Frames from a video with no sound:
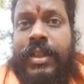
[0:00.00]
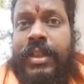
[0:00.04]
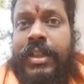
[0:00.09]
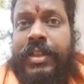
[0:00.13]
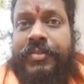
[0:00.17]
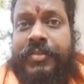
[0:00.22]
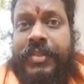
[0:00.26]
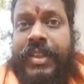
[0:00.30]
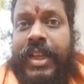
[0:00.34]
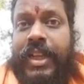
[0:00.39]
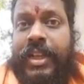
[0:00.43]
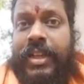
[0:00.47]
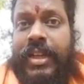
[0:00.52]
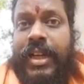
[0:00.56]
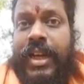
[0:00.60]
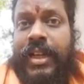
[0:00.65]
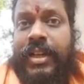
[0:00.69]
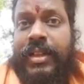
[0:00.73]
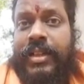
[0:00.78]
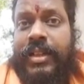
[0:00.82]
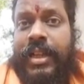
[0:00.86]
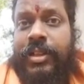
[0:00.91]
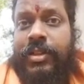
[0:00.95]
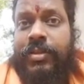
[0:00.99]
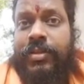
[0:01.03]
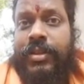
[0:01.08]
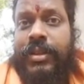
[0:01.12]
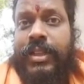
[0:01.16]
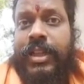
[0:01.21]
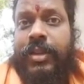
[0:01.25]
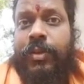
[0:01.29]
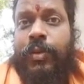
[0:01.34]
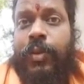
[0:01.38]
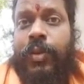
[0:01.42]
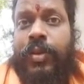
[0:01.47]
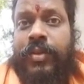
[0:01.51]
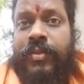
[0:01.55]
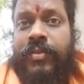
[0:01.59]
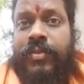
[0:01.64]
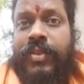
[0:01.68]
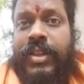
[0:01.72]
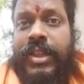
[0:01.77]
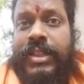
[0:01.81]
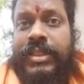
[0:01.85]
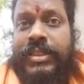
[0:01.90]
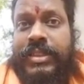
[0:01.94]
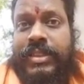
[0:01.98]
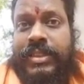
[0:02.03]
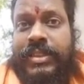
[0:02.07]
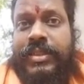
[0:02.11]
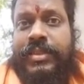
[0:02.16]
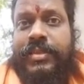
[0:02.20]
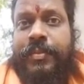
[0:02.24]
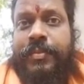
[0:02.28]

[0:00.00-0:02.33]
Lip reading: if they can't control their own words.